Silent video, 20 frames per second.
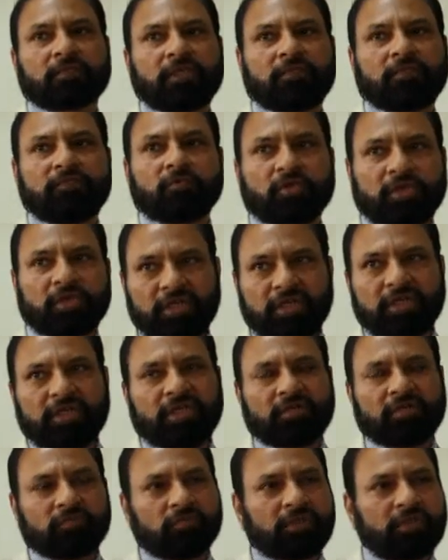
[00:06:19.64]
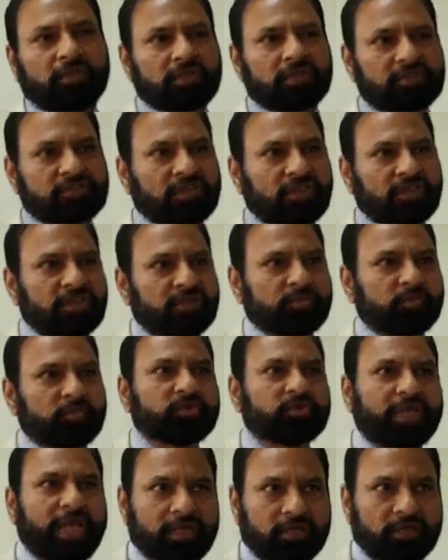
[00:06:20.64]
If you read carefully Industrial
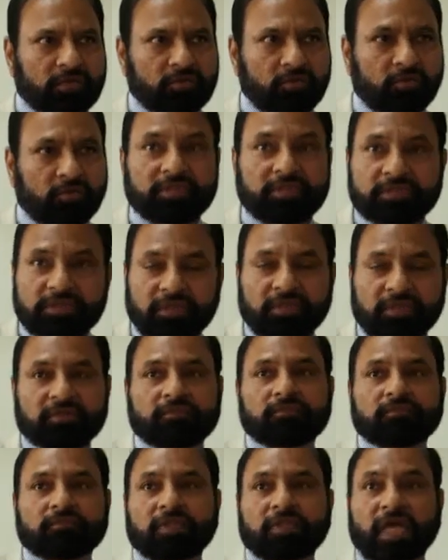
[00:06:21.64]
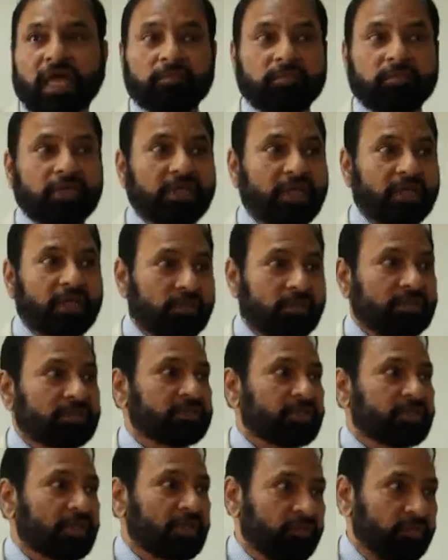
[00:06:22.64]
Disputes Act, you will see amicable
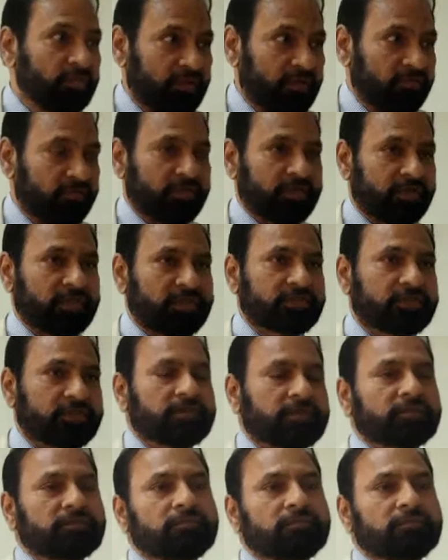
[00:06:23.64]
settlement first